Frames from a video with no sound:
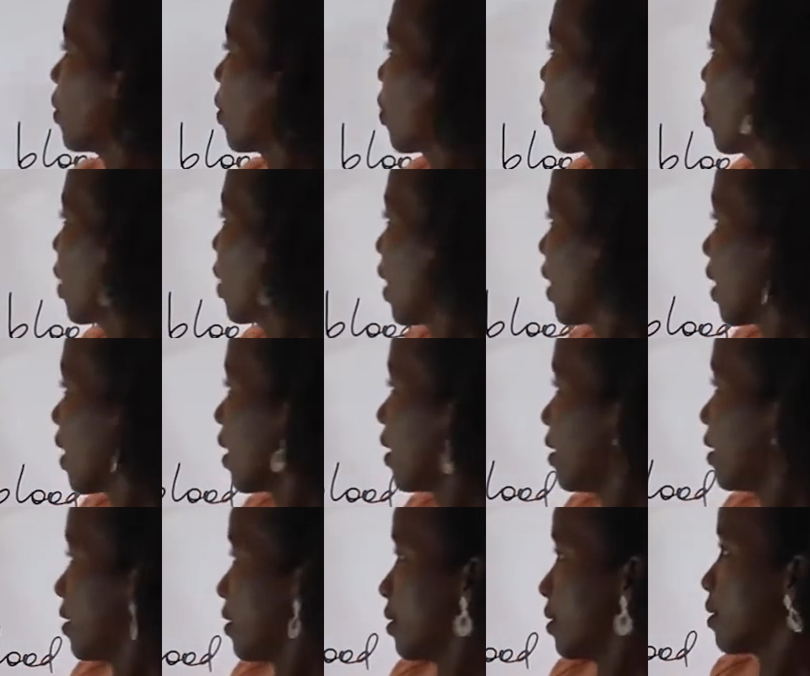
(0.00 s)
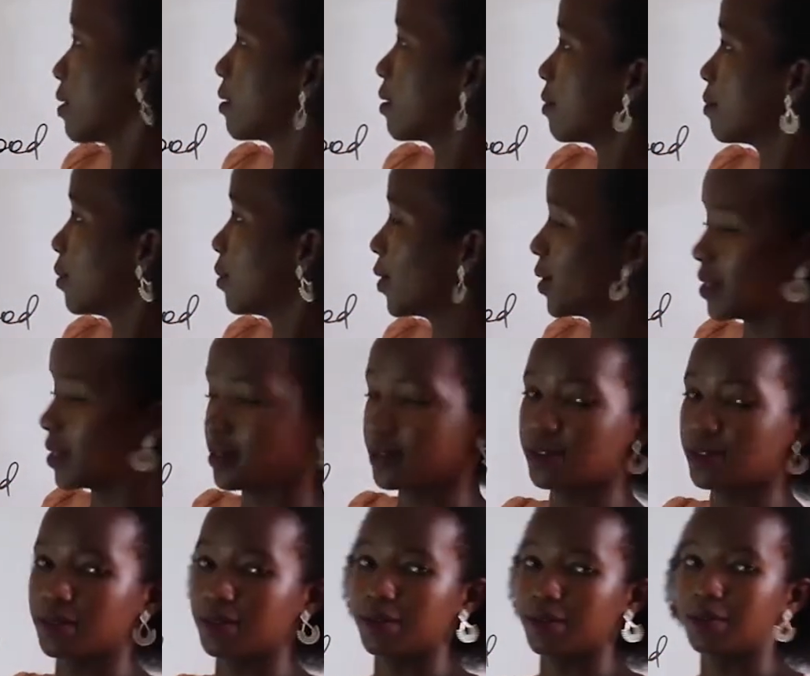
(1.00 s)
they are
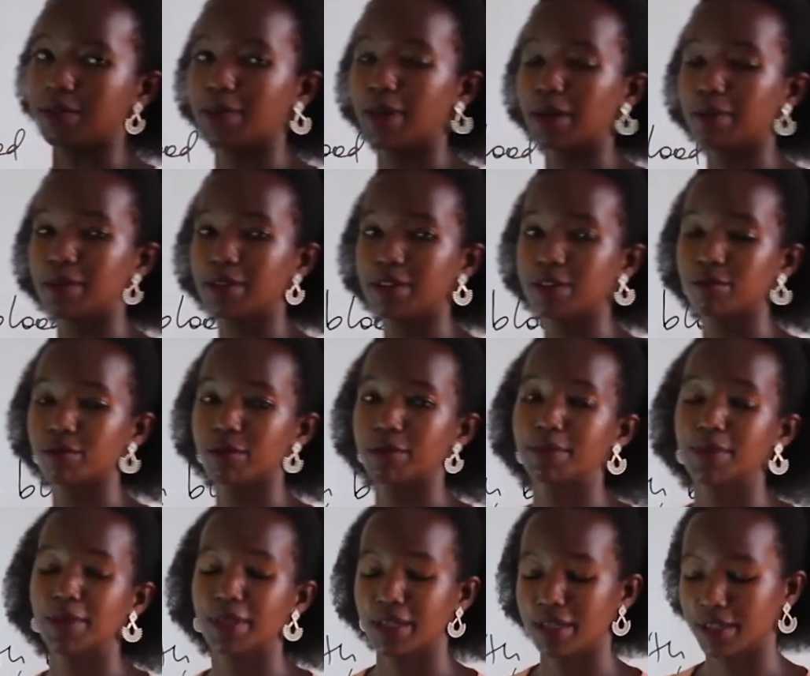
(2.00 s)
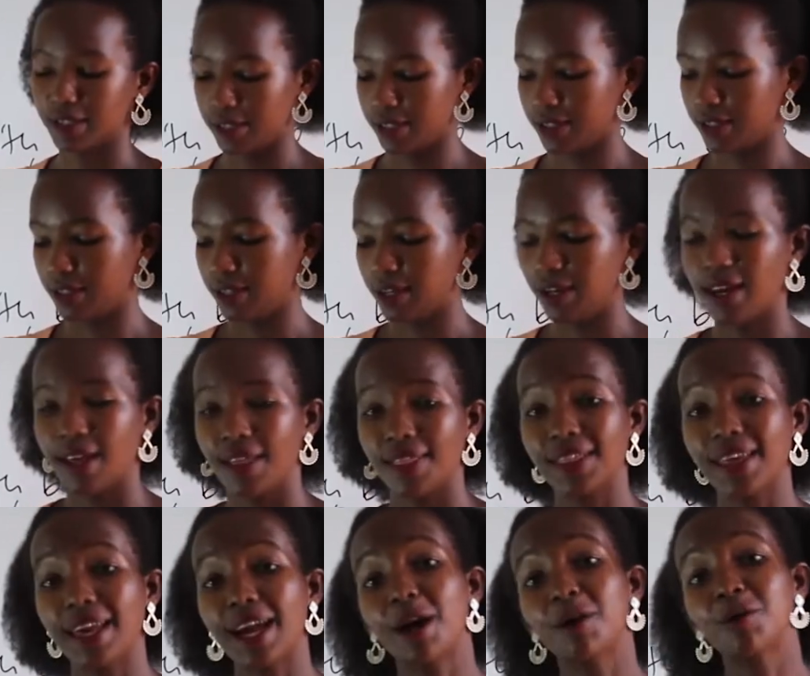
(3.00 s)
moist. By moist we mean that
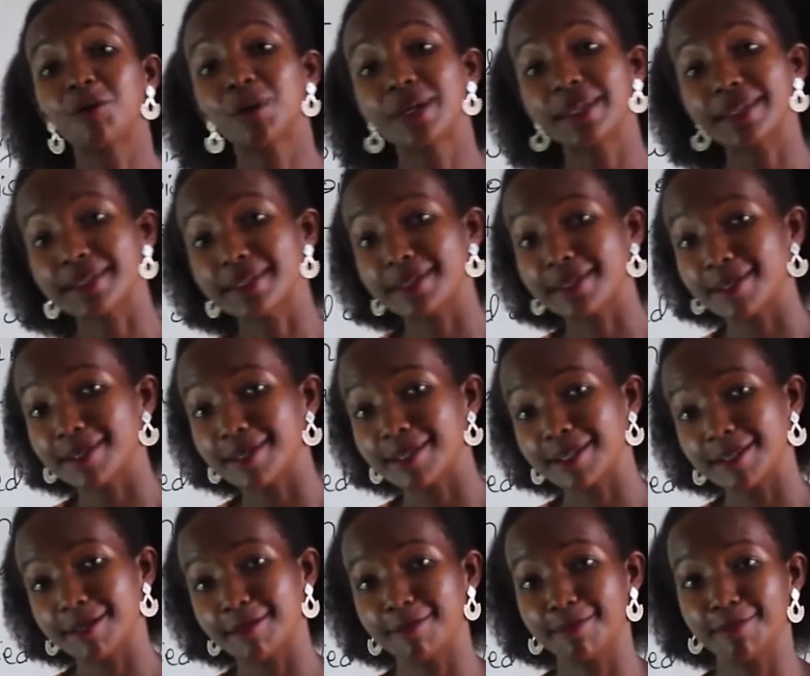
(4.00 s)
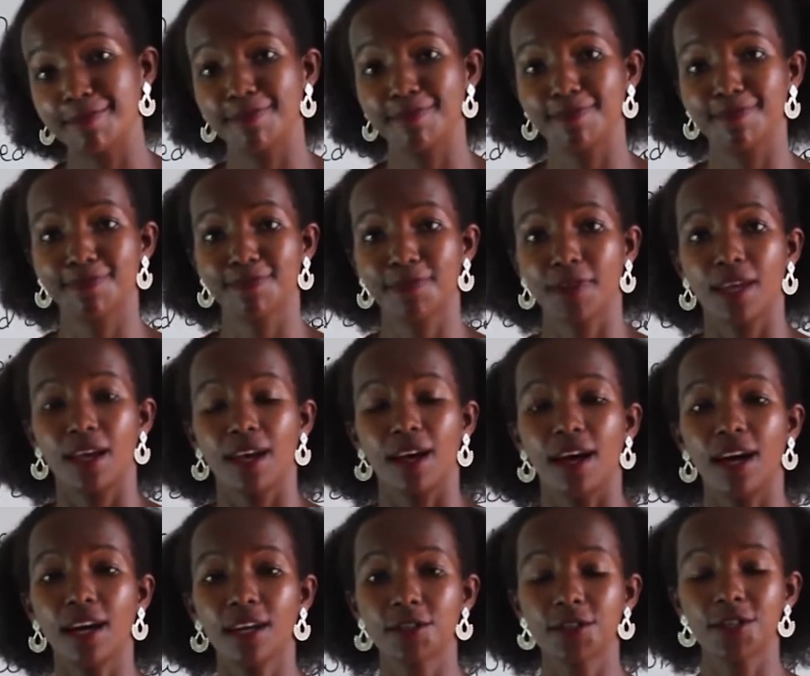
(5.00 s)
they are wet.
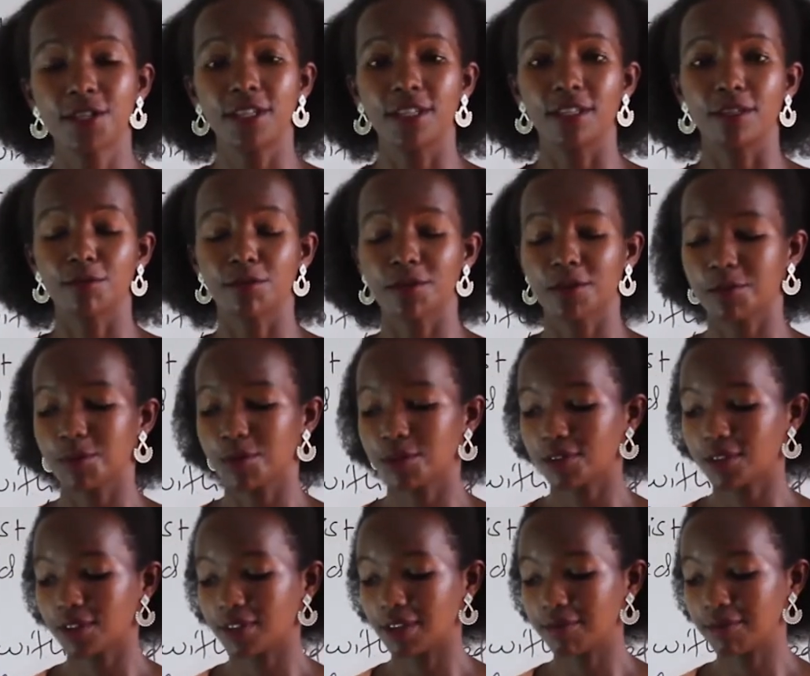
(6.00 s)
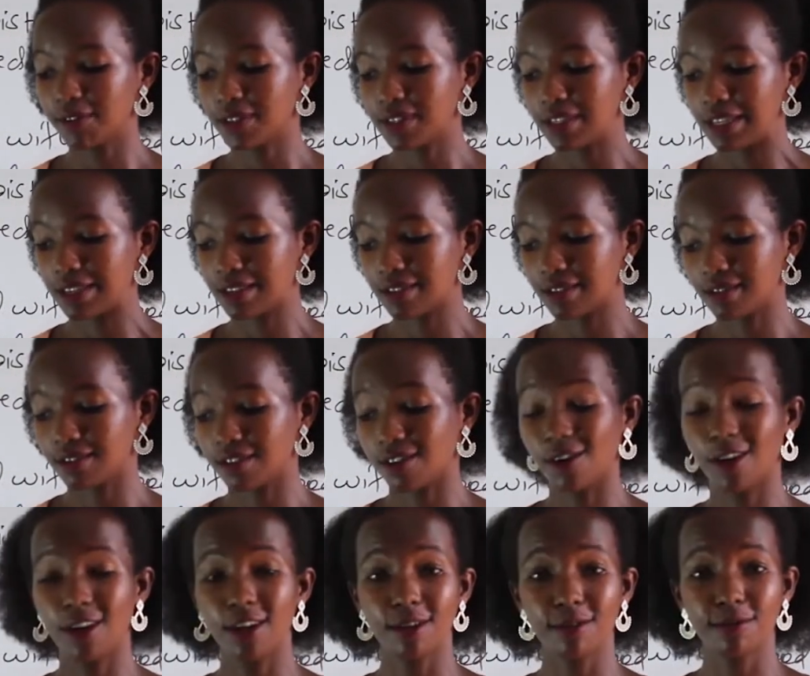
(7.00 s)
Actually, respiratory surfaces,
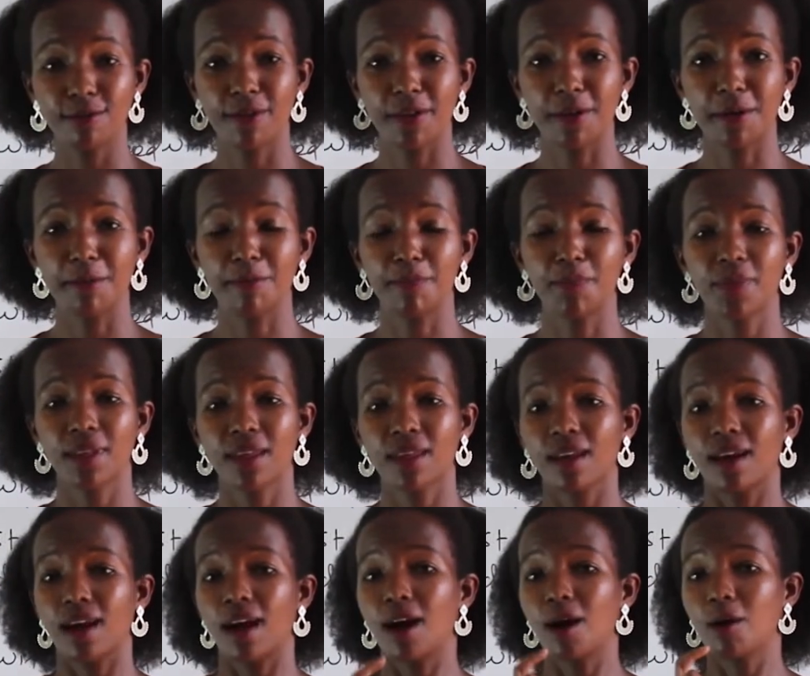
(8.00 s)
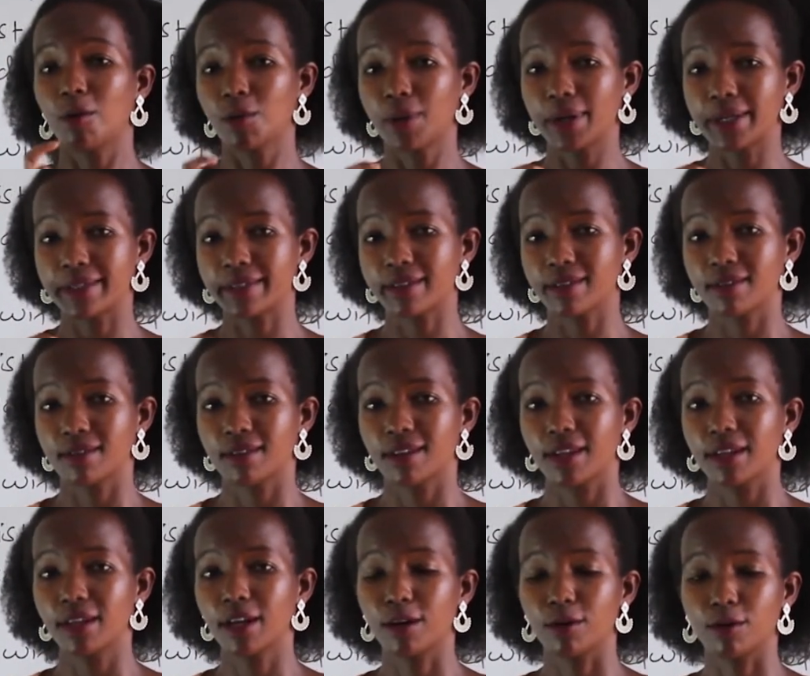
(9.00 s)
all of them are wet.
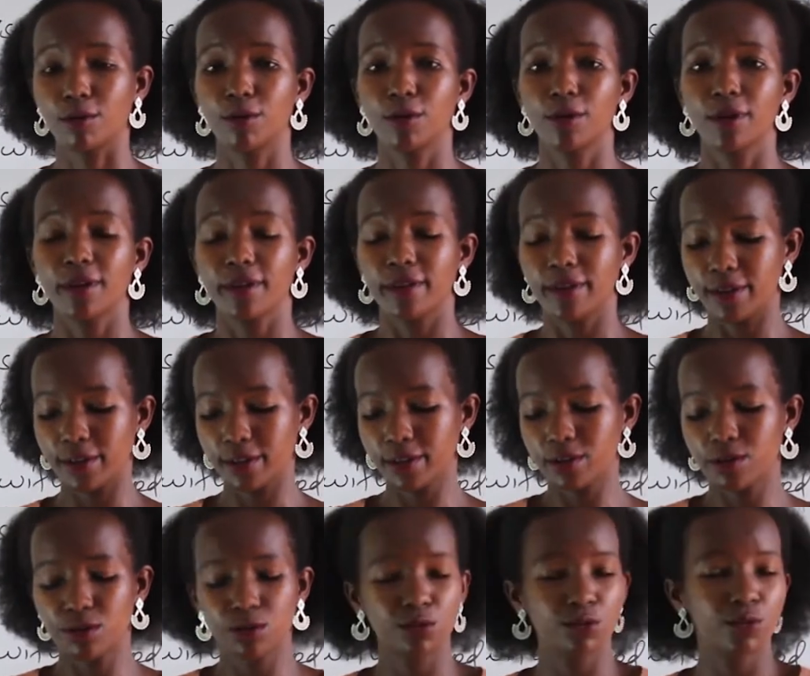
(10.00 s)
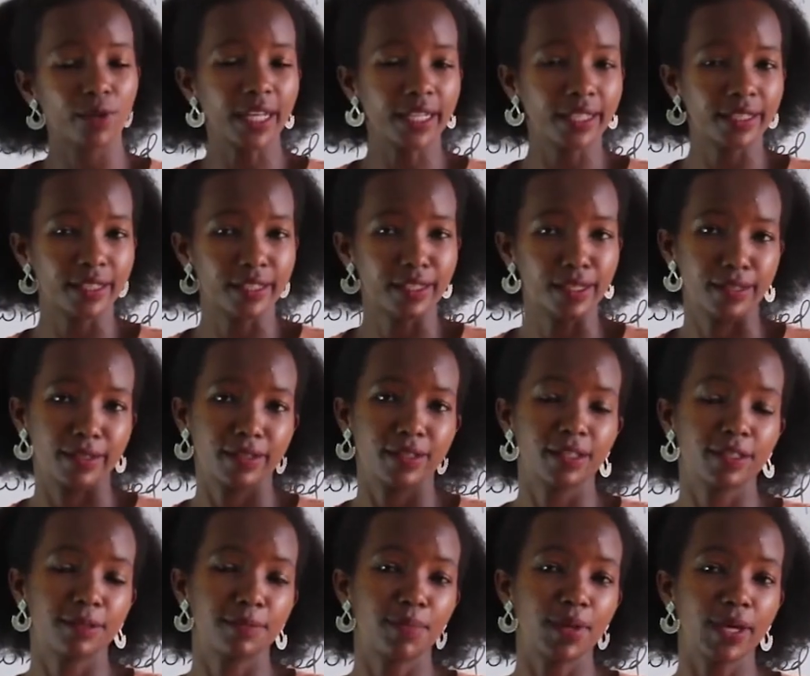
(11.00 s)
Now, this wetness,
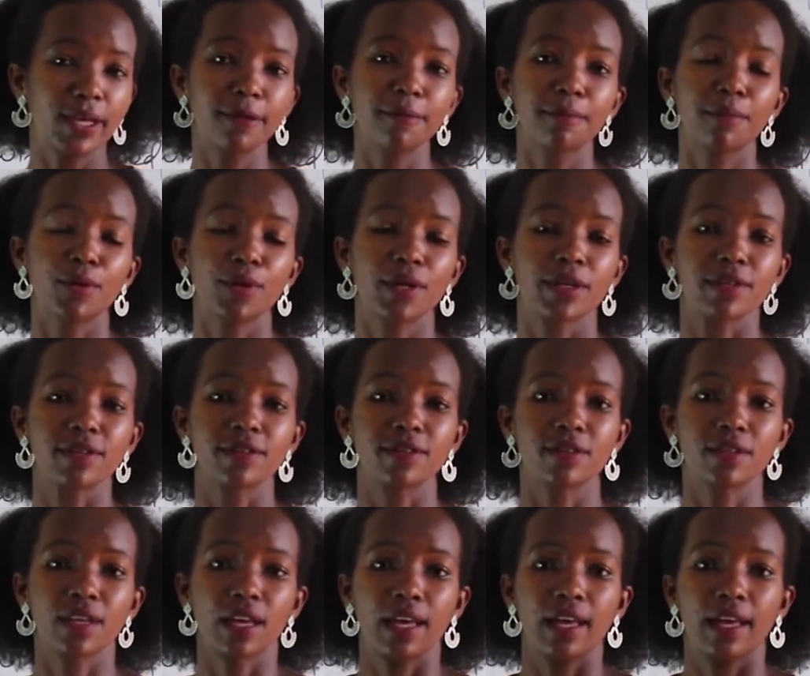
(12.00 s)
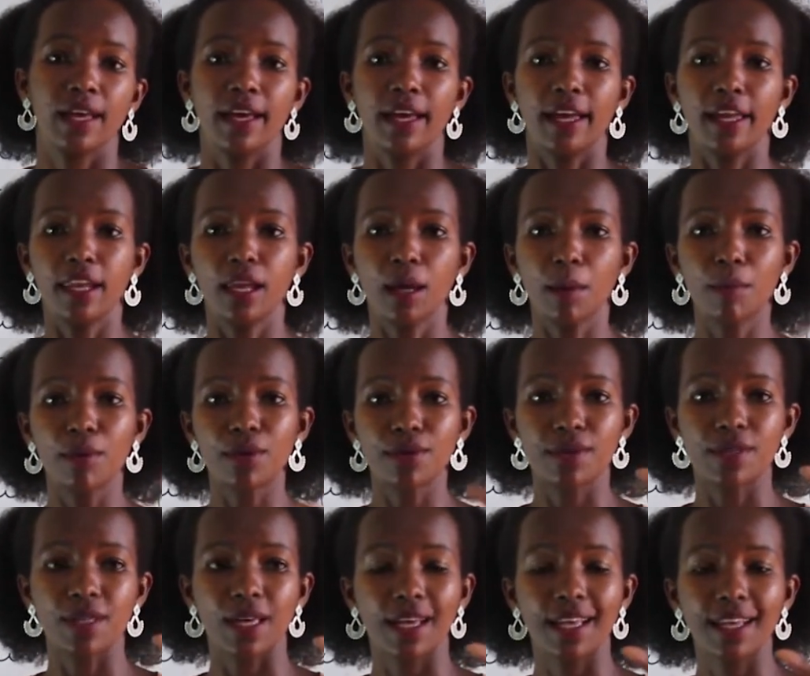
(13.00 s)
this being moist,
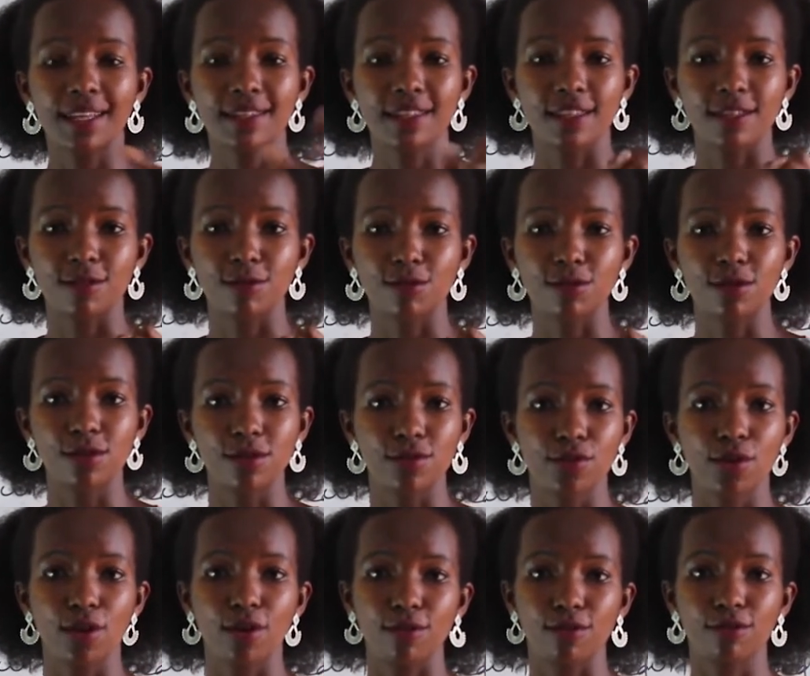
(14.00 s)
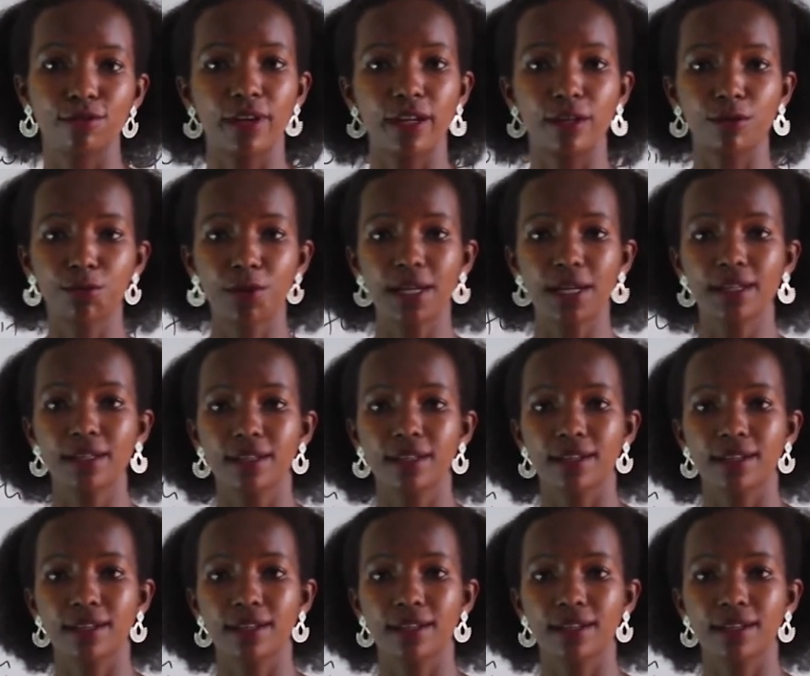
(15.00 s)
enables the gases to dissolve, and when